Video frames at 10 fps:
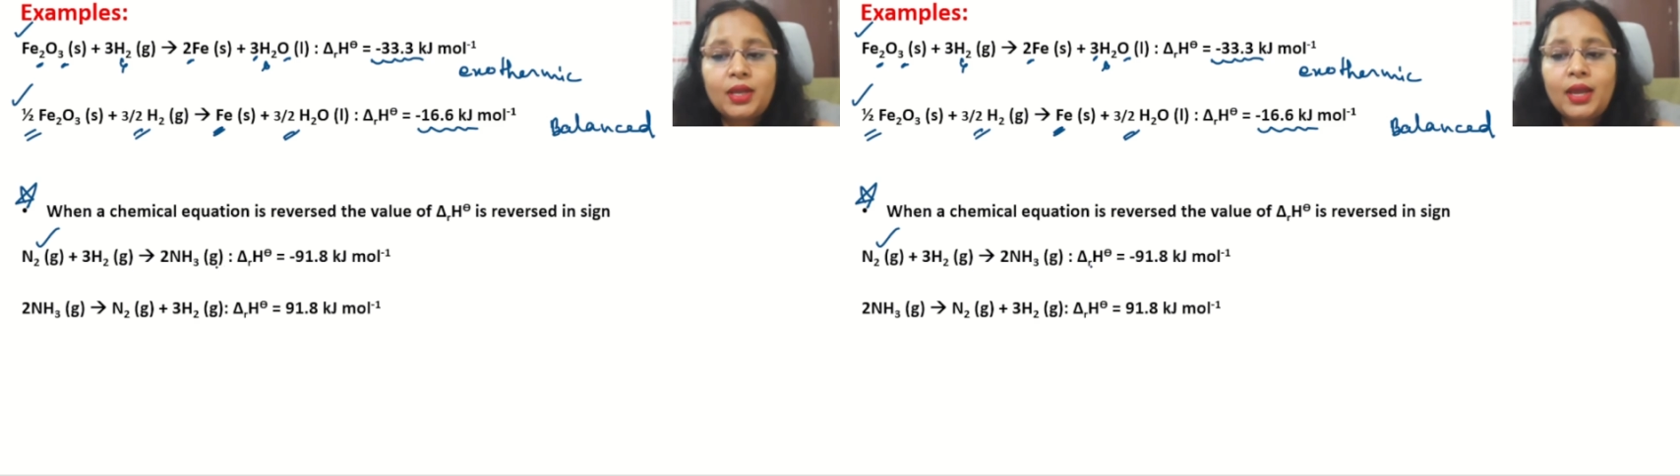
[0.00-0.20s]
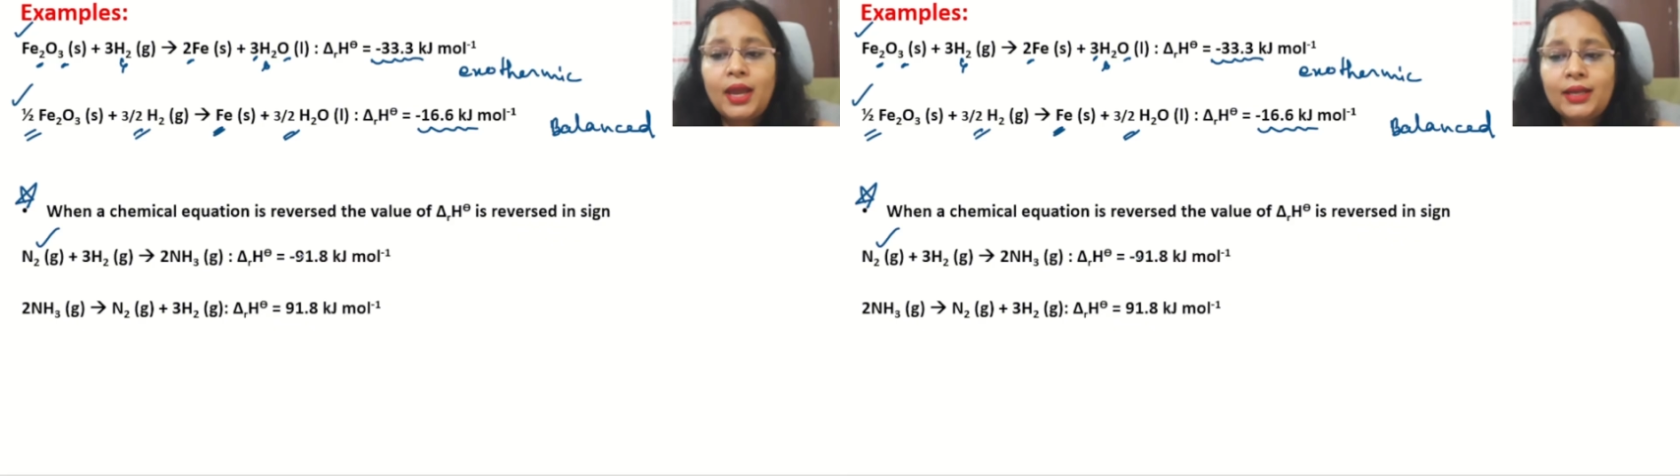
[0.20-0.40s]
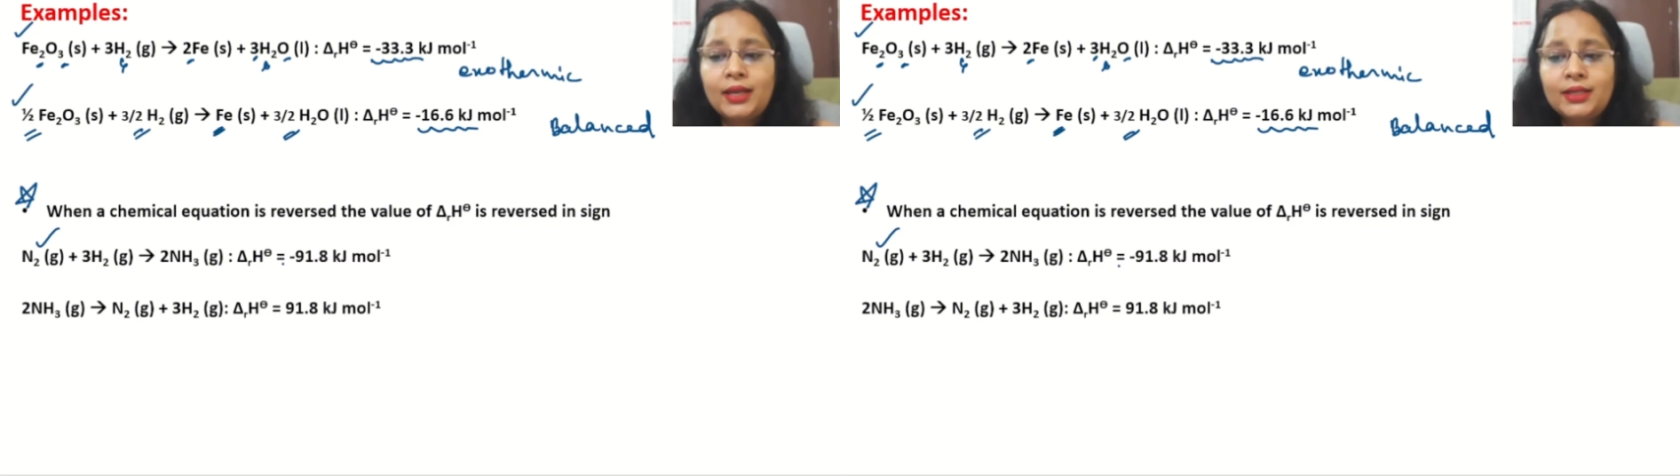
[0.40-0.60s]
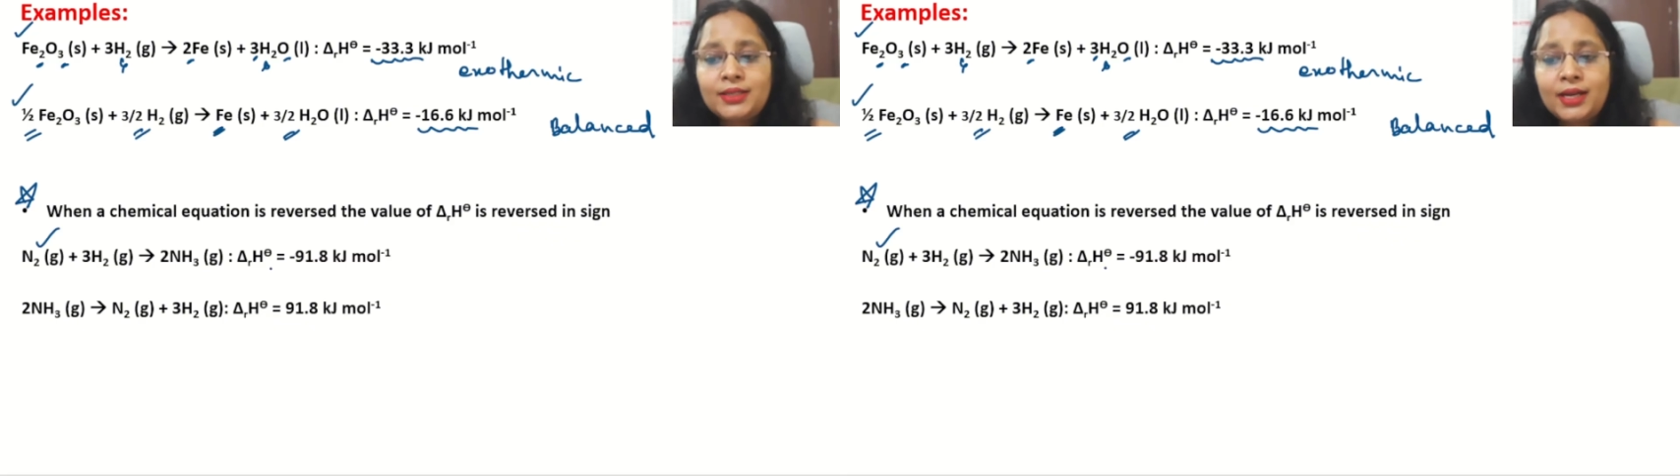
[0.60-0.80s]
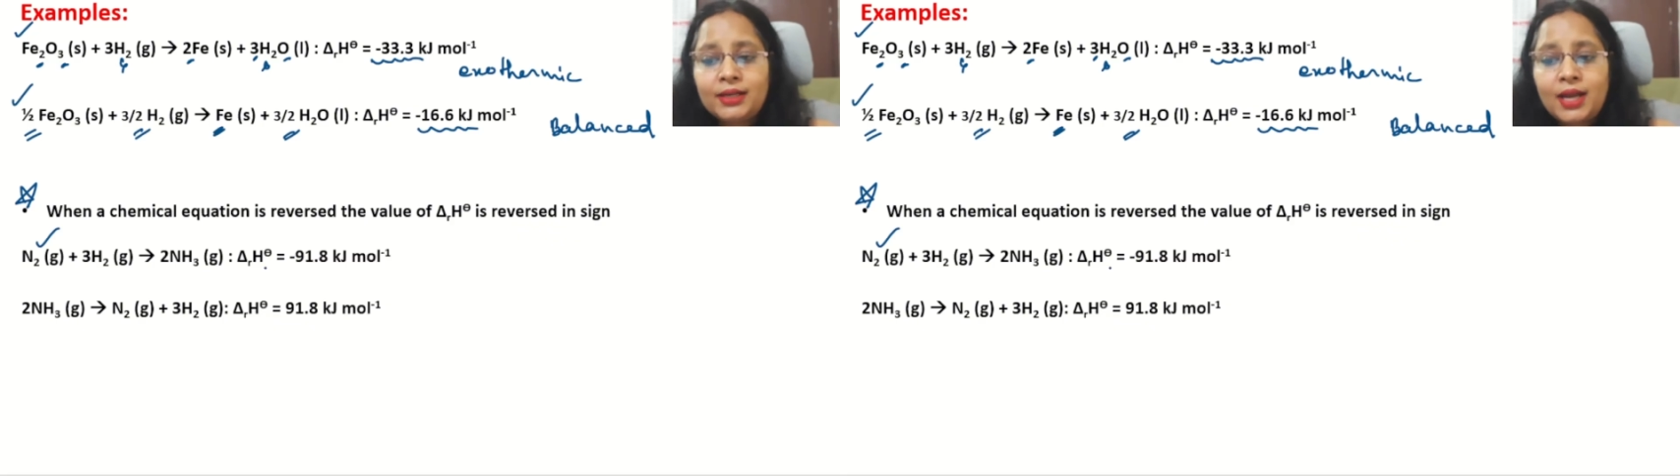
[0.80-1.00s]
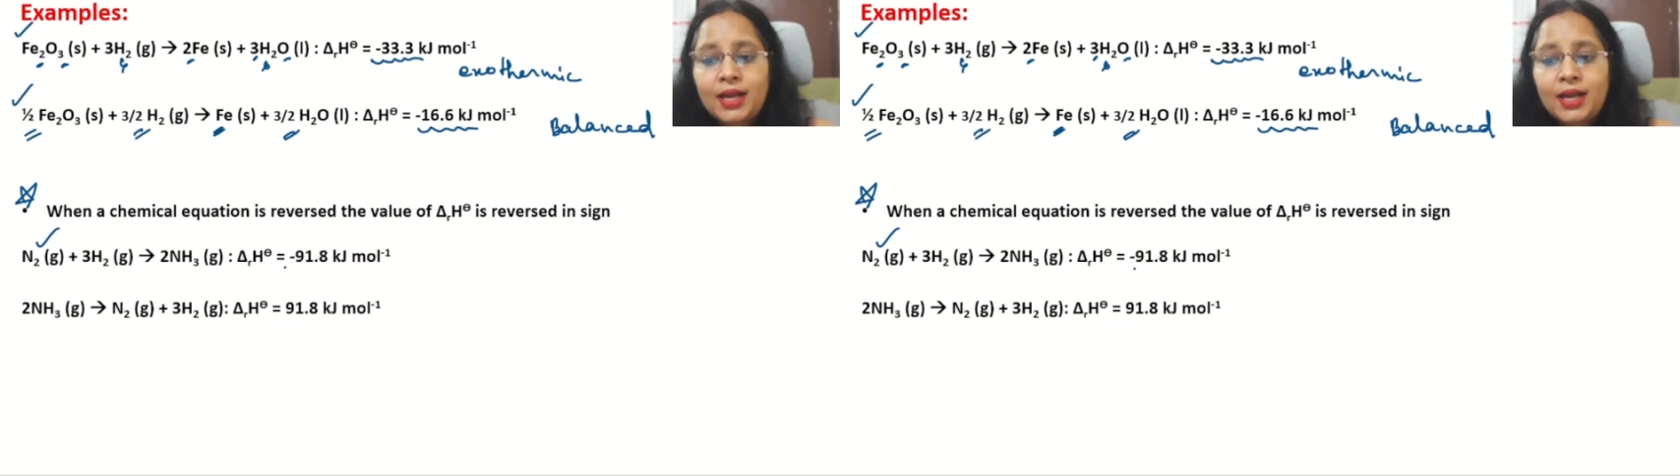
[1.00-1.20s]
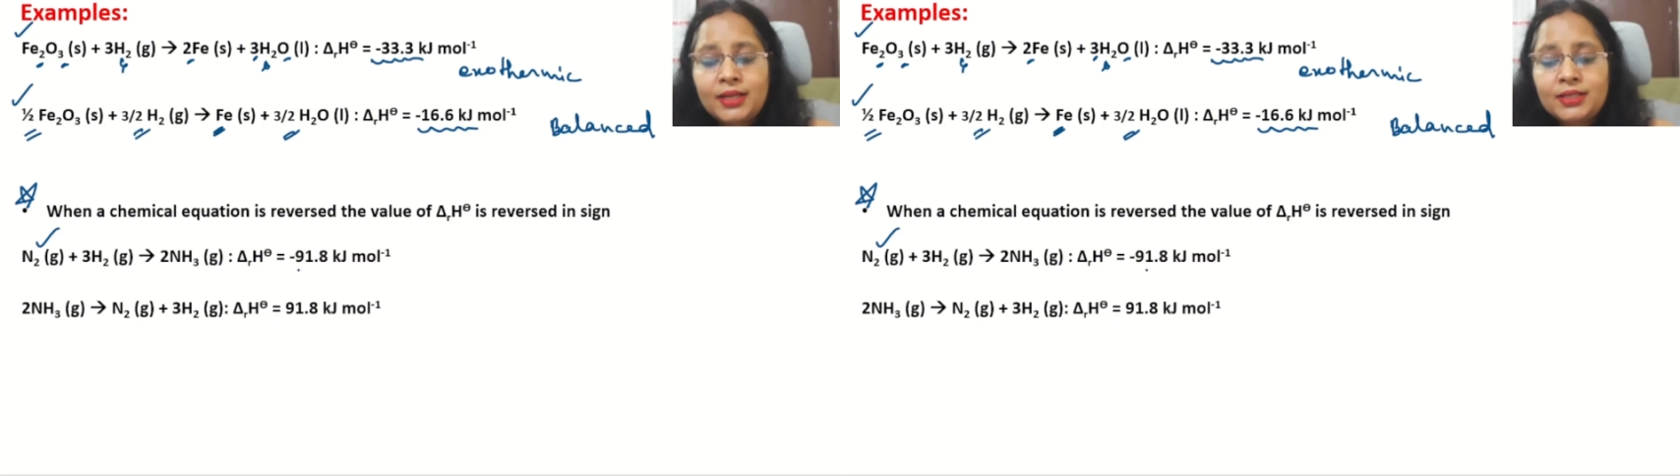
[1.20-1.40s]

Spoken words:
And its delta RH